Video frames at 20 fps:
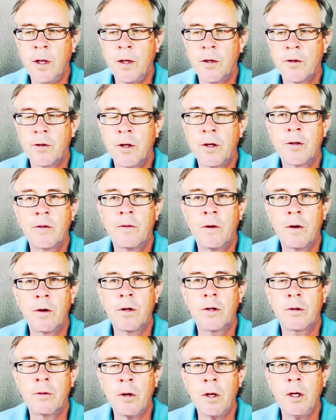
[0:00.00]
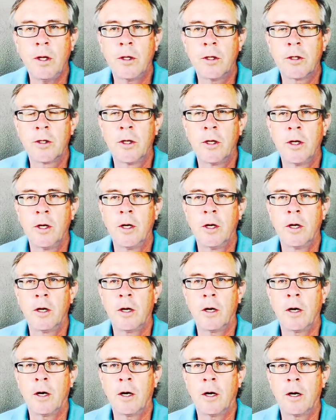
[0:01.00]
It's, it's very strange.
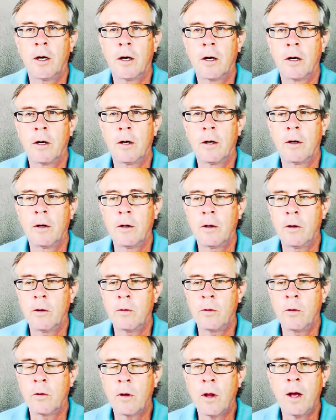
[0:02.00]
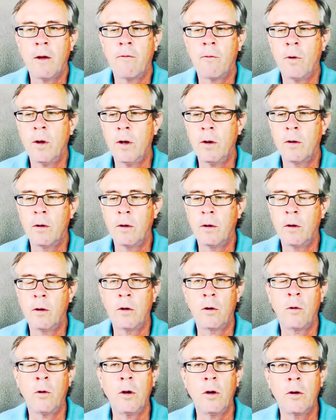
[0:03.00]
Uh, your life, one, you
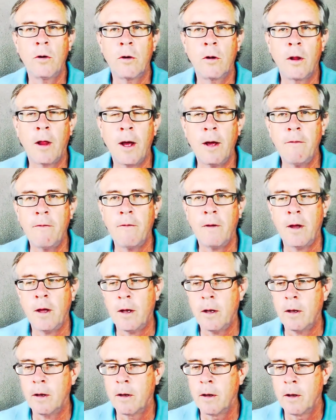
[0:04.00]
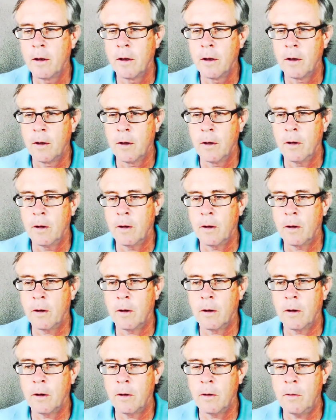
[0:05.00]
know, you're going on your life and
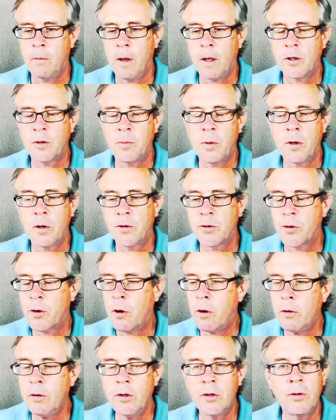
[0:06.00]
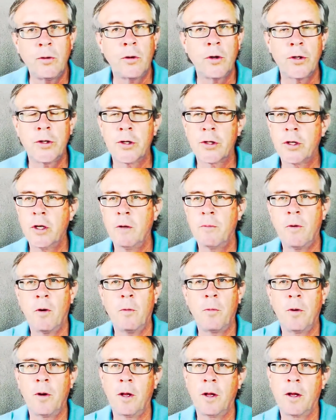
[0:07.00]
uh, you may experience all these doors just keep
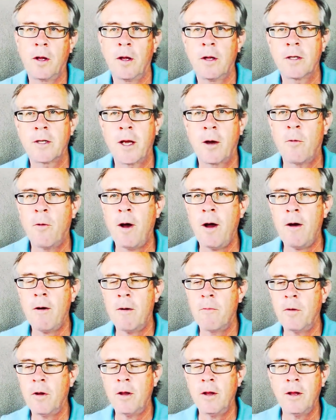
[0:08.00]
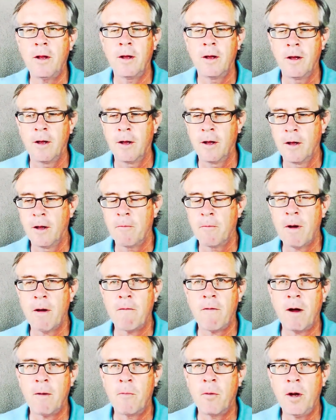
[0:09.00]
opening. It's like, wow, I'm really
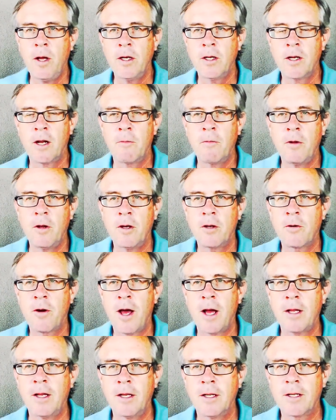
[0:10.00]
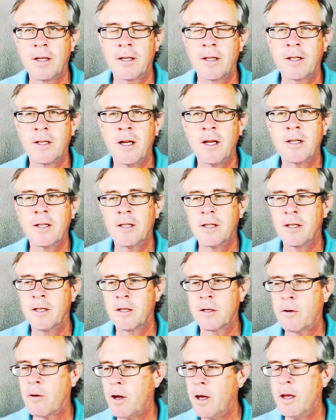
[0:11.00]
my vibration. I'm really attracting success. This
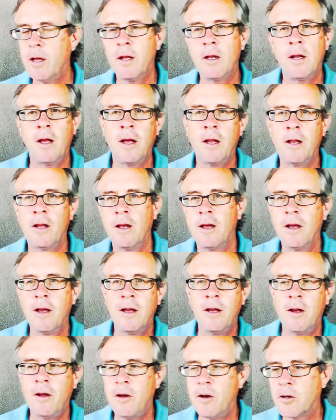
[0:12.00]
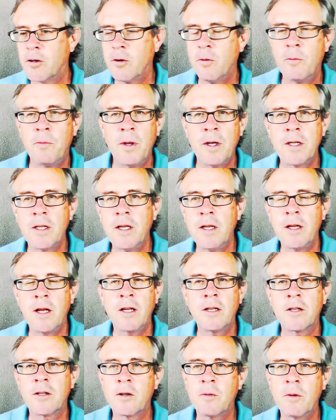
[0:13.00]
is great. And, and you know, you're so busy and
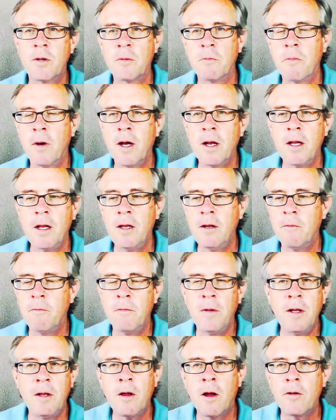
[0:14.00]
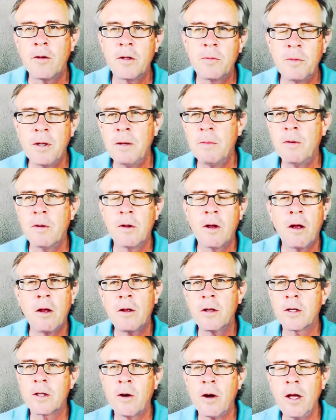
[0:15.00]
you get so much money and you meet all these people
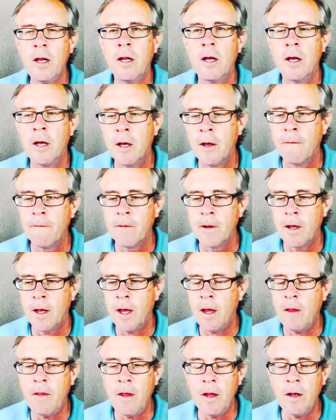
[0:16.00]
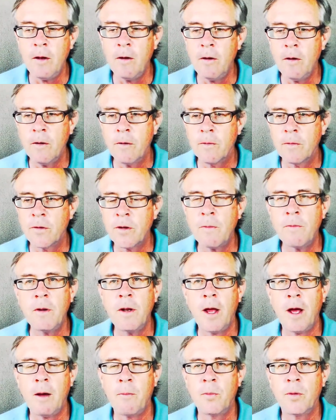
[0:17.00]
all oh, that's great. And then
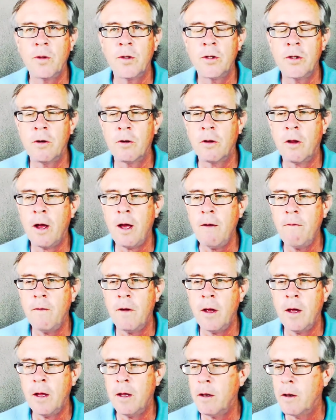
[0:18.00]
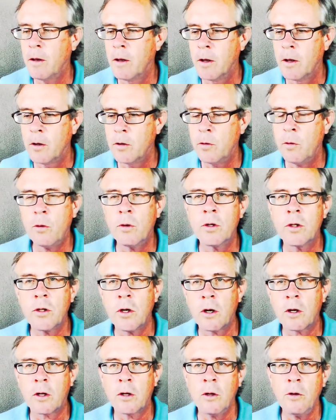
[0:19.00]
something happens in your life and doors
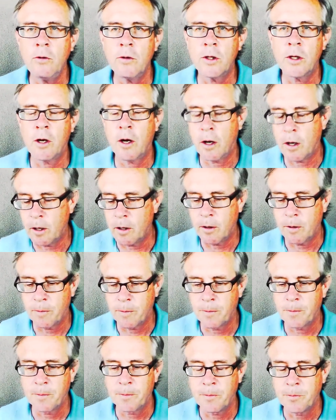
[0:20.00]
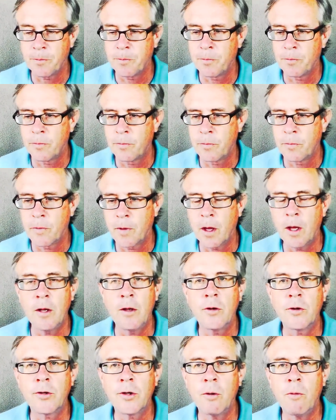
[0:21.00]
start closing on you.
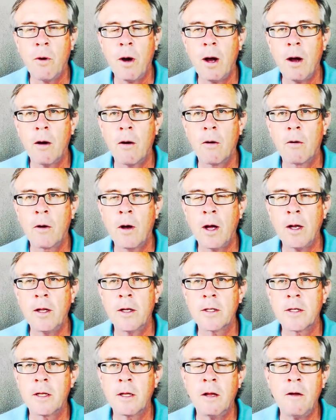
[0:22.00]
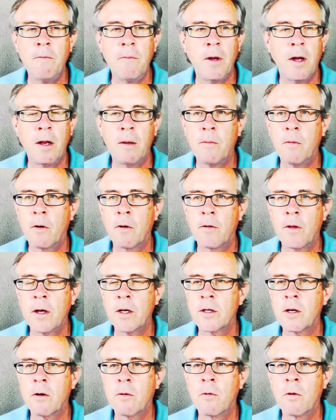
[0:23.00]
And you say, wow, God doesn't love me anymore.
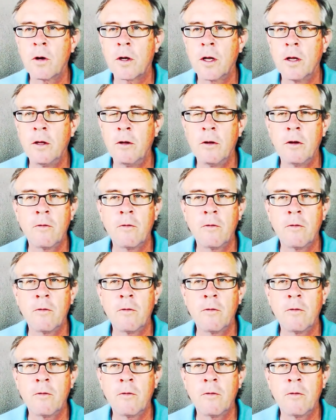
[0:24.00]
Things aren't working.